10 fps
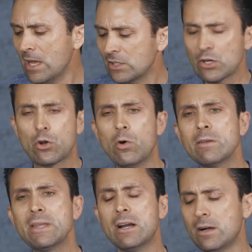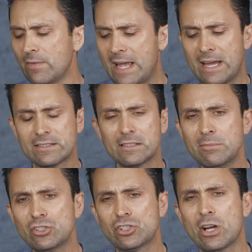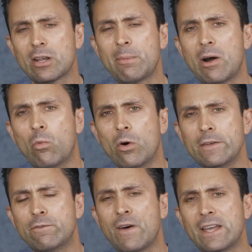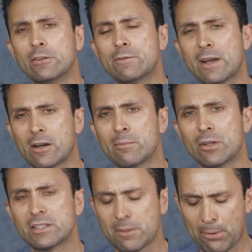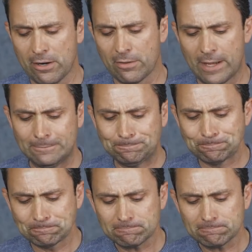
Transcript: So going beyond that, let me just talk about one final variable that's a part of that.